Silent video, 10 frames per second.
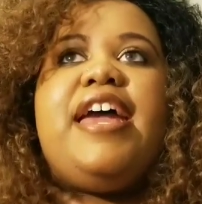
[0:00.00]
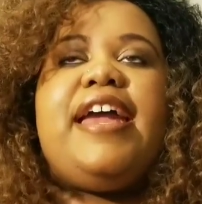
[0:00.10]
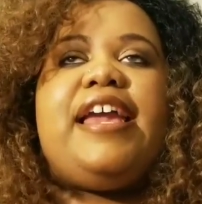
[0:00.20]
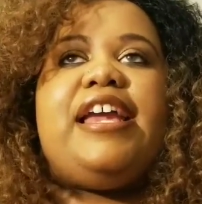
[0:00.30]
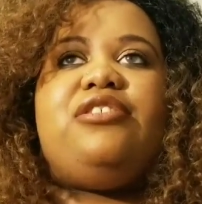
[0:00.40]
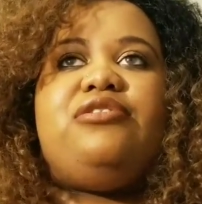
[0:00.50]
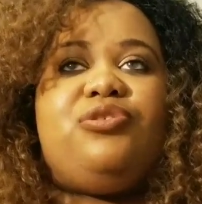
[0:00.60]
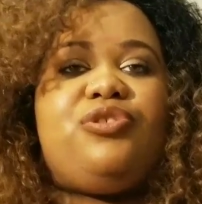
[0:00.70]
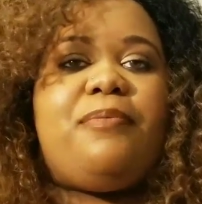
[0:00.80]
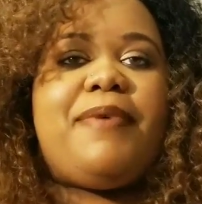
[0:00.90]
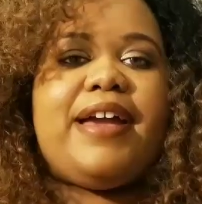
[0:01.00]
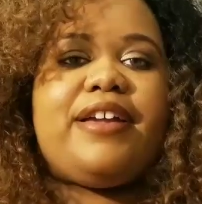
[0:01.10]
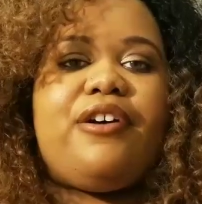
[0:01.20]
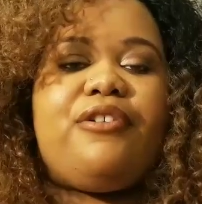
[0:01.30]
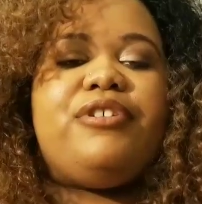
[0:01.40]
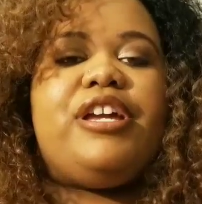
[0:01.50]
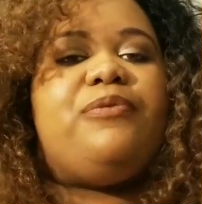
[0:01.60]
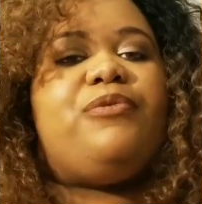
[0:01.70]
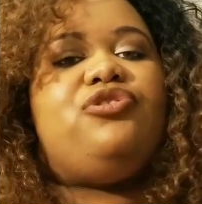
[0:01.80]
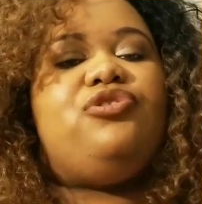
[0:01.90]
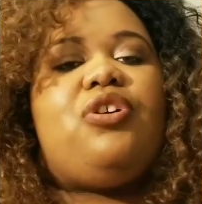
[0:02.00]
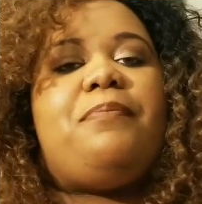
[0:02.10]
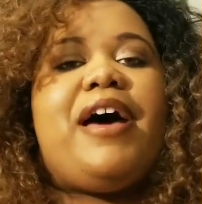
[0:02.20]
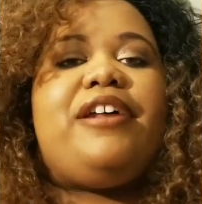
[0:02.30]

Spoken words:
and you do your bio, and once you do your bio,